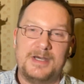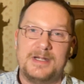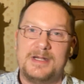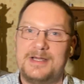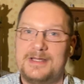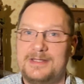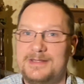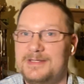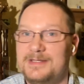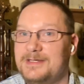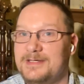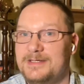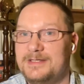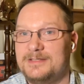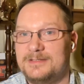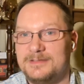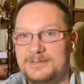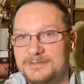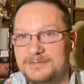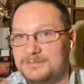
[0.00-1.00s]
I think
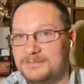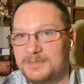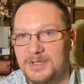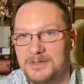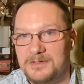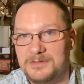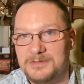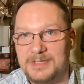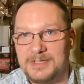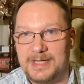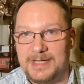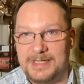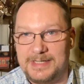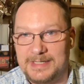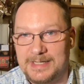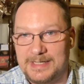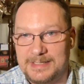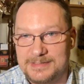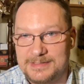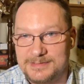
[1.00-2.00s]
all gay
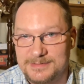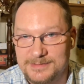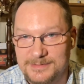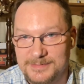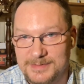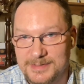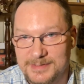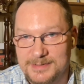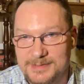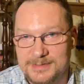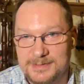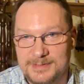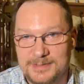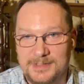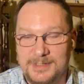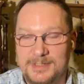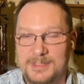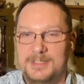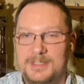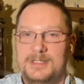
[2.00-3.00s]
guys do this.
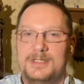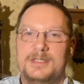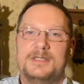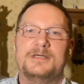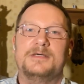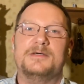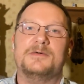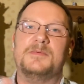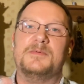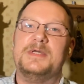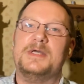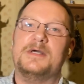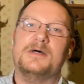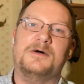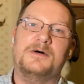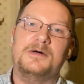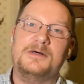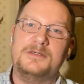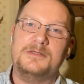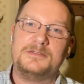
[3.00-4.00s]
We
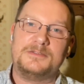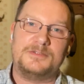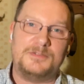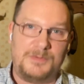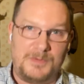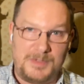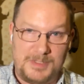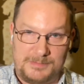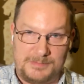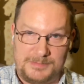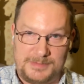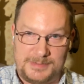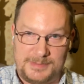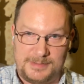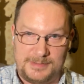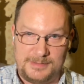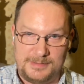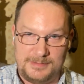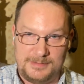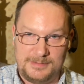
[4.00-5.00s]
all quote
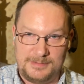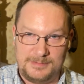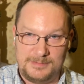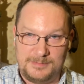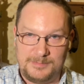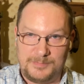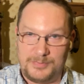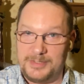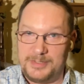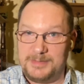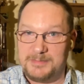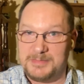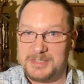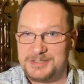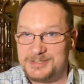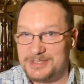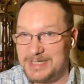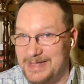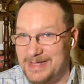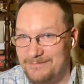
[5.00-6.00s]
pretty
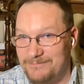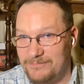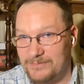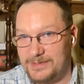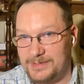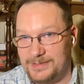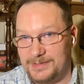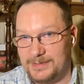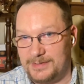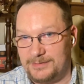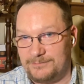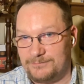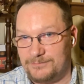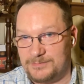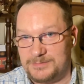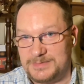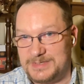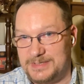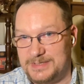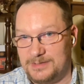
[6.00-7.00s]
much everything
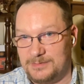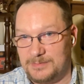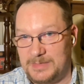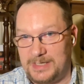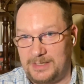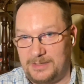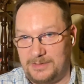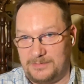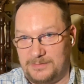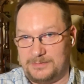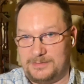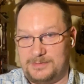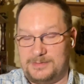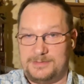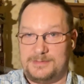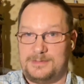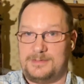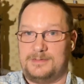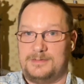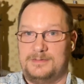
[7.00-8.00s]
from Steel
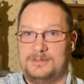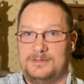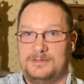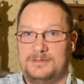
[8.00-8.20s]
Magnolias.